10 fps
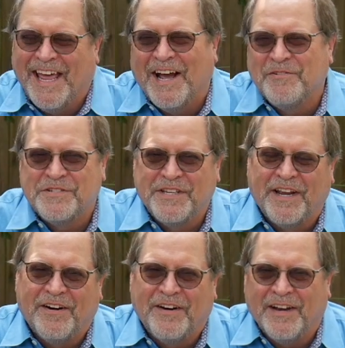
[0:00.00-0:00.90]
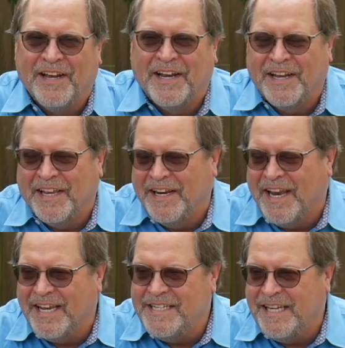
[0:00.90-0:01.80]
And I was there in
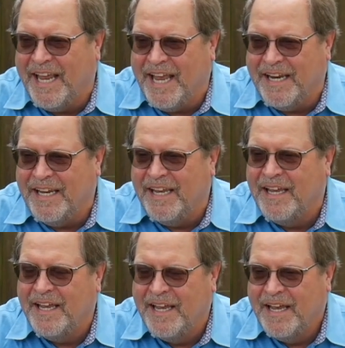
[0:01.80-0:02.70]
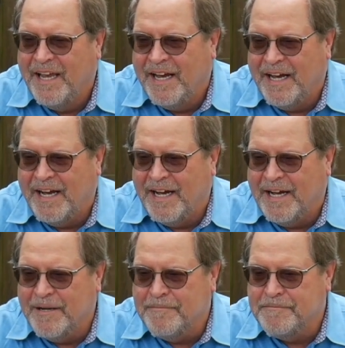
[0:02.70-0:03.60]

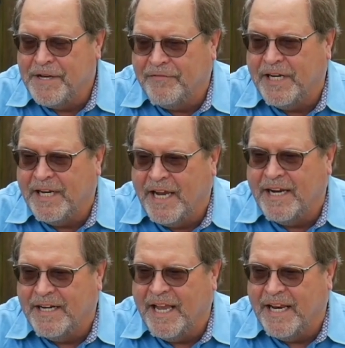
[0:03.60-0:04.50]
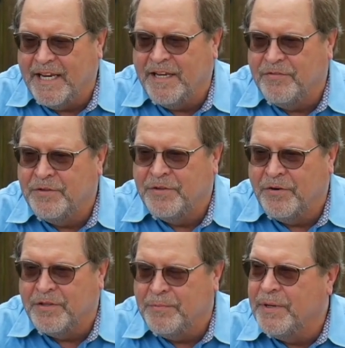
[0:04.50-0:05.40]
1980, 79 and 80,
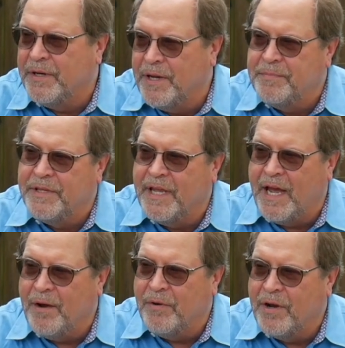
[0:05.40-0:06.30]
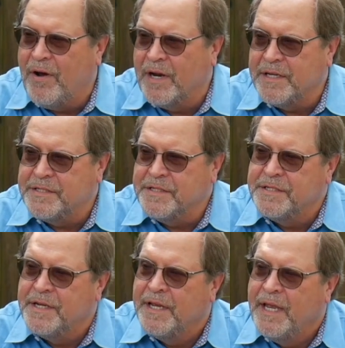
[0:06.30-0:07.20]
during the buildup to the Iowa
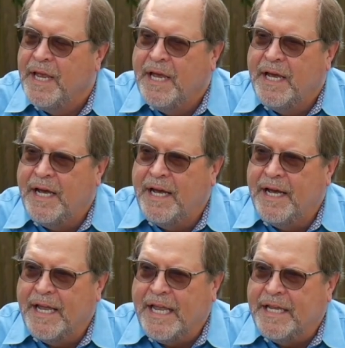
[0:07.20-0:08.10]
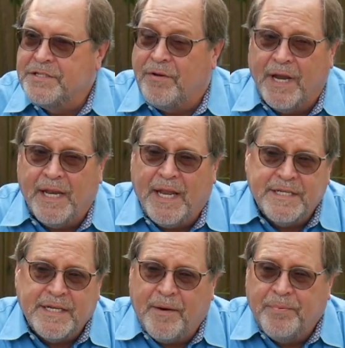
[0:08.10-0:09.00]
caucuses. And so I got
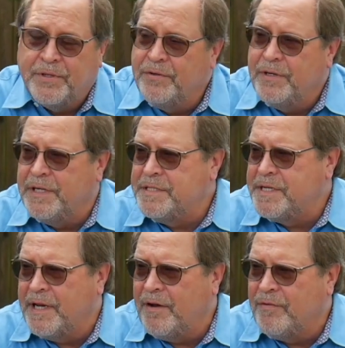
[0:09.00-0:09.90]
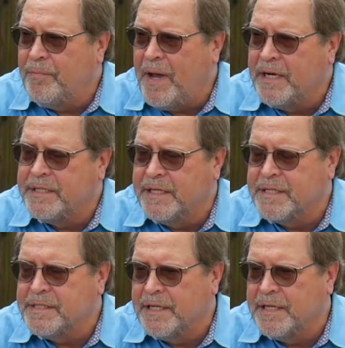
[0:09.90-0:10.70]
lots of opportunities to cover politics.